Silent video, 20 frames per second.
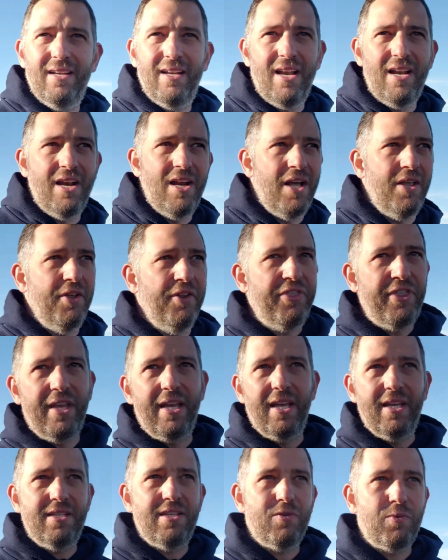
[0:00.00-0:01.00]
And another thing
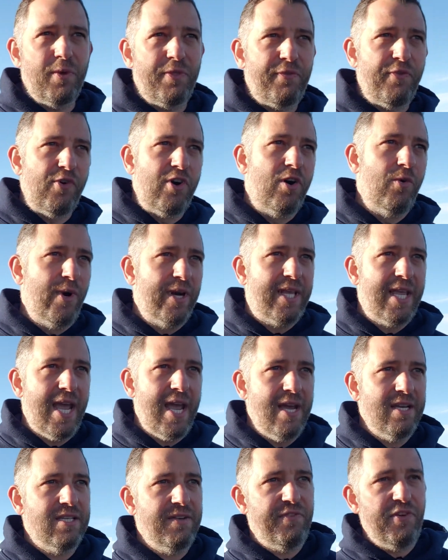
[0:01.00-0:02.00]
is with
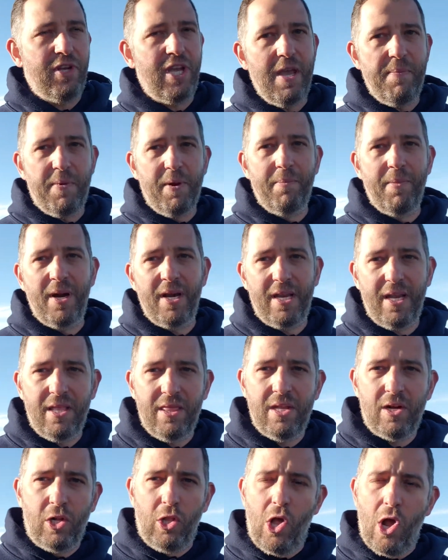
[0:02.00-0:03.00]
401ks, if you keep your money in
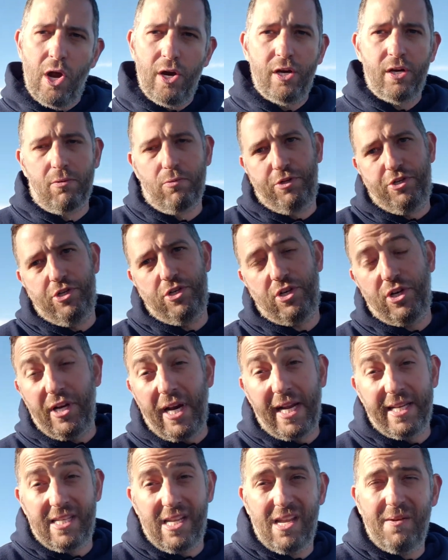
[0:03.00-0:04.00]
there longer, which is a good
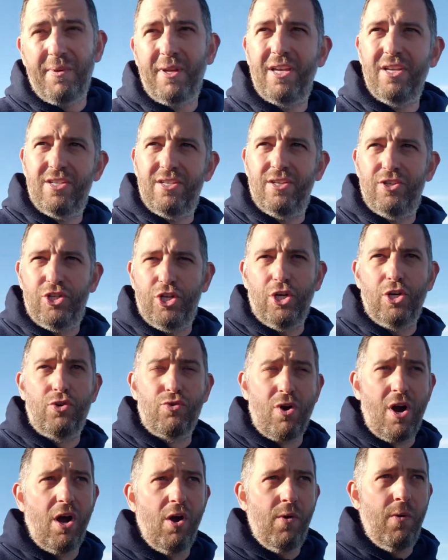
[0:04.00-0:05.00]
idea because it should
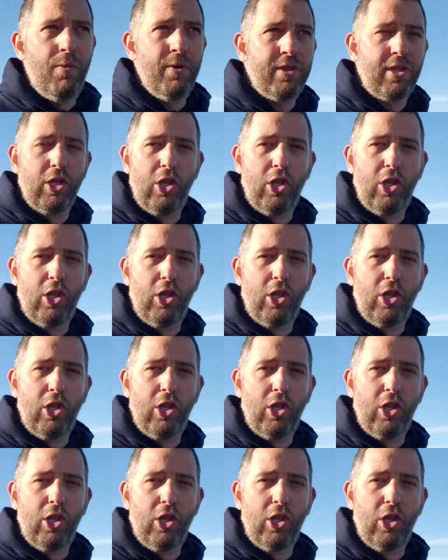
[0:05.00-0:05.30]
grow with the